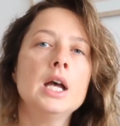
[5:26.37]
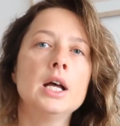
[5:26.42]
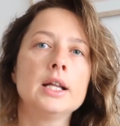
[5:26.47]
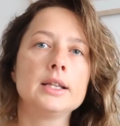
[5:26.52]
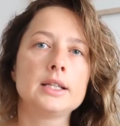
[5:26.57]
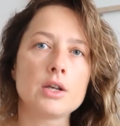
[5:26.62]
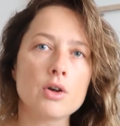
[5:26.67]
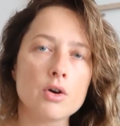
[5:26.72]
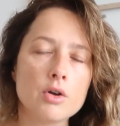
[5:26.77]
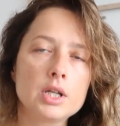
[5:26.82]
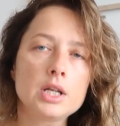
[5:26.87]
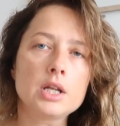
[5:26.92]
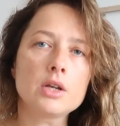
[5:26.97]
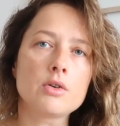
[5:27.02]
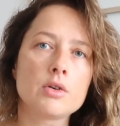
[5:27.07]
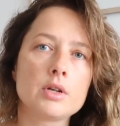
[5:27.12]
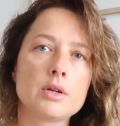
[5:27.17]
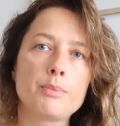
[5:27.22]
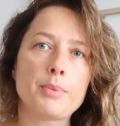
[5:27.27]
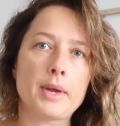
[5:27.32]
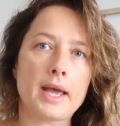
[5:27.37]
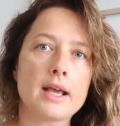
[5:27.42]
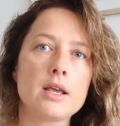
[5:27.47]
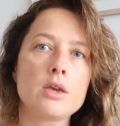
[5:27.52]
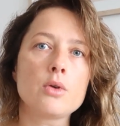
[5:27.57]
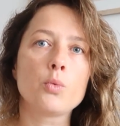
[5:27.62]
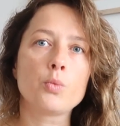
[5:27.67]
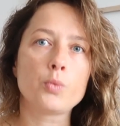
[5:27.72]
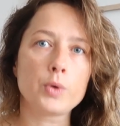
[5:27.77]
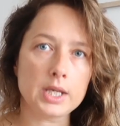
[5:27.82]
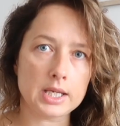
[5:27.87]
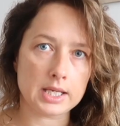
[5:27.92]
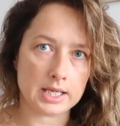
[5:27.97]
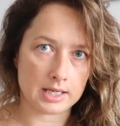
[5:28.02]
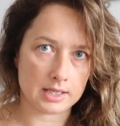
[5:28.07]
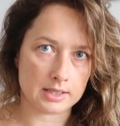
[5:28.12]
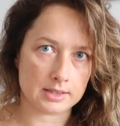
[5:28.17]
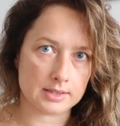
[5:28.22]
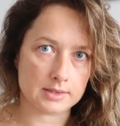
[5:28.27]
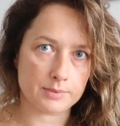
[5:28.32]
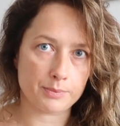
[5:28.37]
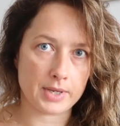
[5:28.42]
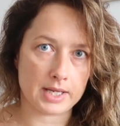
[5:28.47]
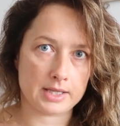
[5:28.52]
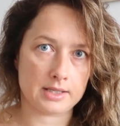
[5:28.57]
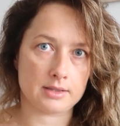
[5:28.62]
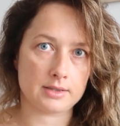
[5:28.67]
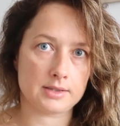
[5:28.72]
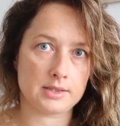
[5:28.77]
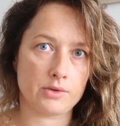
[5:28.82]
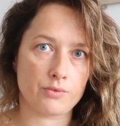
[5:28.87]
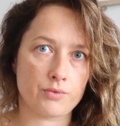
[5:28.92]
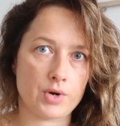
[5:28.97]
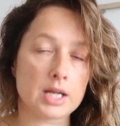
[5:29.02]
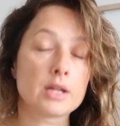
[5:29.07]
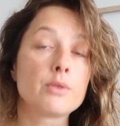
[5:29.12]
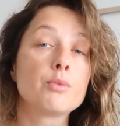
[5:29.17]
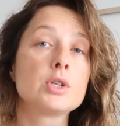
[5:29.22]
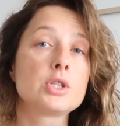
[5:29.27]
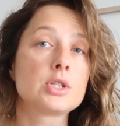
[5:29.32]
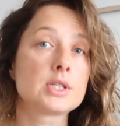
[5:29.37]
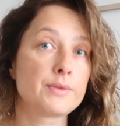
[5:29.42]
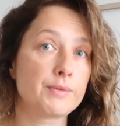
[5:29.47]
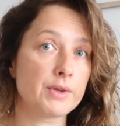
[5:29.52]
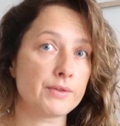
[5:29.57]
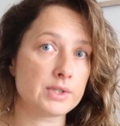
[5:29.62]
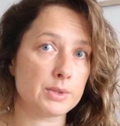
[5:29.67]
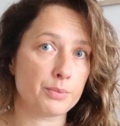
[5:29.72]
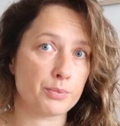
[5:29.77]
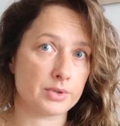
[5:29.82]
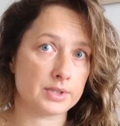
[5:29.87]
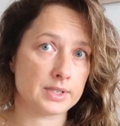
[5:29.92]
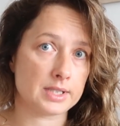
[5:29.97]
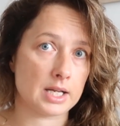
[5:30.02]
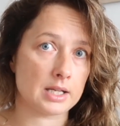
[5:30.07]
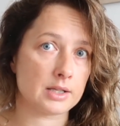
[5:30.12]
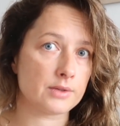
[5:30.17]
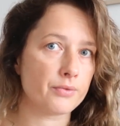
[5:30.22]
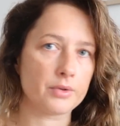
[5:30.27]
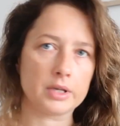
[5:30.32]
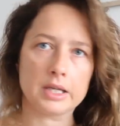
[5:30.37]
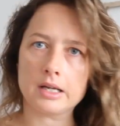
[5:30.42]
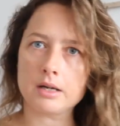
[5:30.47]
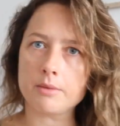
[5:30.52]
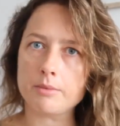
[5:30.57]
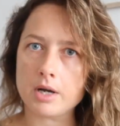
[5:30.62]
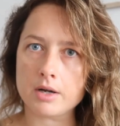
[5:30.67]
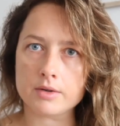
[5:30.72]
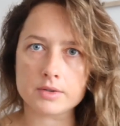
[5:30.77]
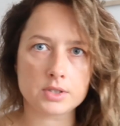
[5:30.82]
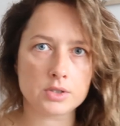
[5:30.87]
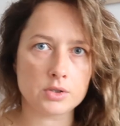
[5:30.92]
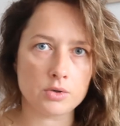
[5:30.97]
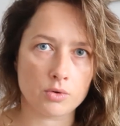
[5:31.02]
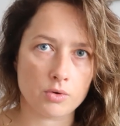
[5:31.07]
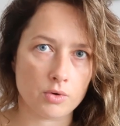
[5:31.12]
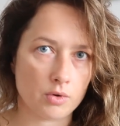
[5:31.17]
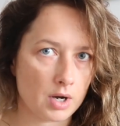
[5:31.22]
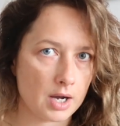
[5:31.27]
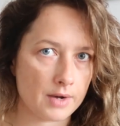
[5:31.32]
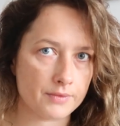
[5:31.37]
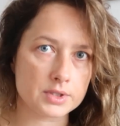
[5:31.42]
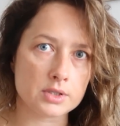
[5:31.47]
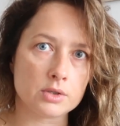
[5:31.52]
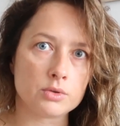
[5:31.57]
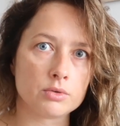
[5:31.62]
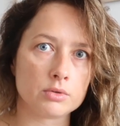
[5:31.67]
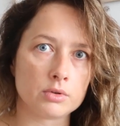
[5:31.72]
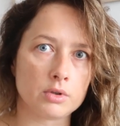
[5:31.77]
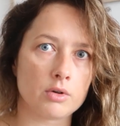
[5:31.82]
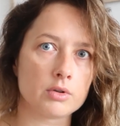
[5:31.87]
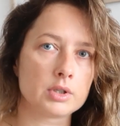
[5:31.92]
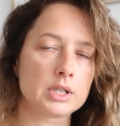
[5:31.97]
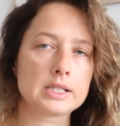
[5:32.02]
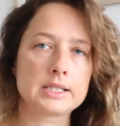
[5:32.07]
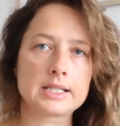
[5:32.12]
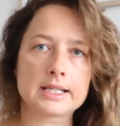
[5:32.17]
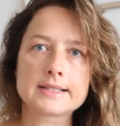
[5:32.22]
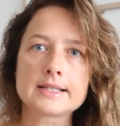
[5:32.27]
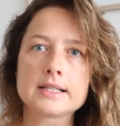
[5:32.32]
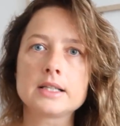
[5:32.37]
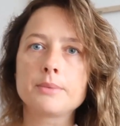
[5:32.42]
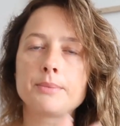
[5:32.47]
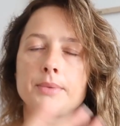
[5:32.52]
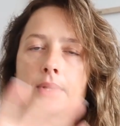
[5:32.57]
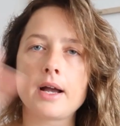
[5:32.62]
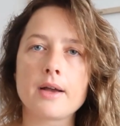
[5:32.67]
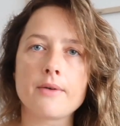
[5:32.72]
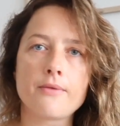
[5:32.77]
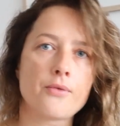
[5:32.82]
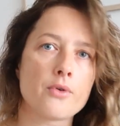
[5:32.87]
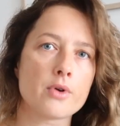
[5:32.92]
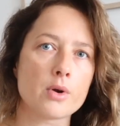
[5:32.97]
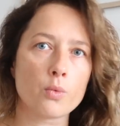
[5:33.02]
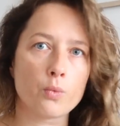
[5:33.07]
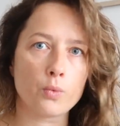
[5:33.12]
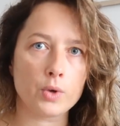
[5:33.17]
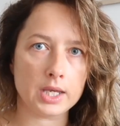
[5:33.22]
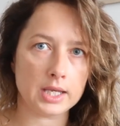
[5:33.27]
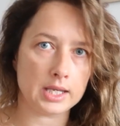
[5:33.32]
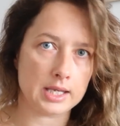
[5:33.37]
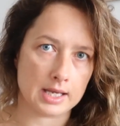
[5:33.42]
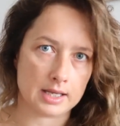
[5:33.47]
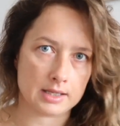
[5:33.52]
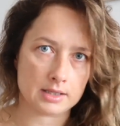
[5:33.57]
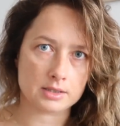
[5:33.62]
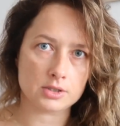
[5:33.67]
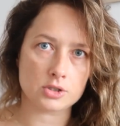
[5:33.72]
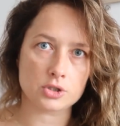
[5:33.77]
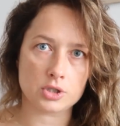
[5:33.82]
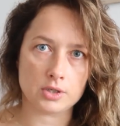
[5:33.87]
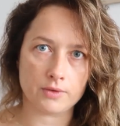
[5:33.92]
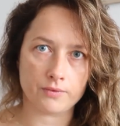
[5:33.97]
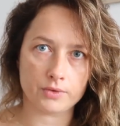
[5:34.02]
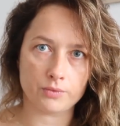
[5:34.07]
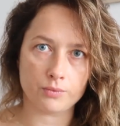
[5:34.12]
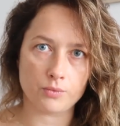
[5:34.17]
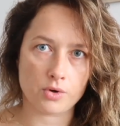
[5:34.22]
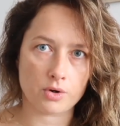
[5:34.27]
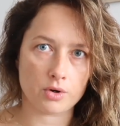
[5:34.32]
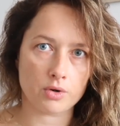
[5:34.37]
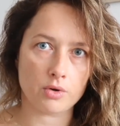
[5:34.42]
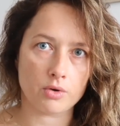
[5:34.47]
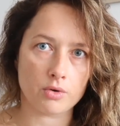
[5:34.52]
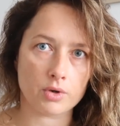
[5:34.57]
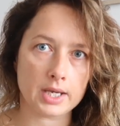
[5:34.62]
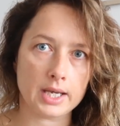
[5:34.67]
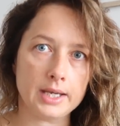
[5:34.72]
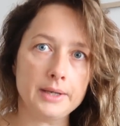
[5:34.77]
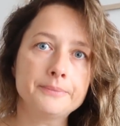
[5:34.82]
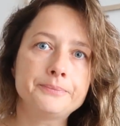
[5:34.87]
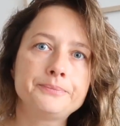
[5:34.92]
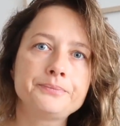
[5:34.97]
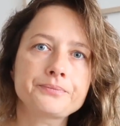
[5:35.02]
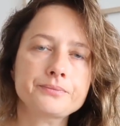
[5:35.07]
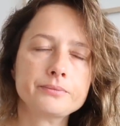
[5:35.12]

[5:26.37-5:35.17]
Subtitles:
they only gonna pay you weekend penalty rate, which is 50%. Forget about your afternoon load. It doesn't apply for a weekend shift work, okay?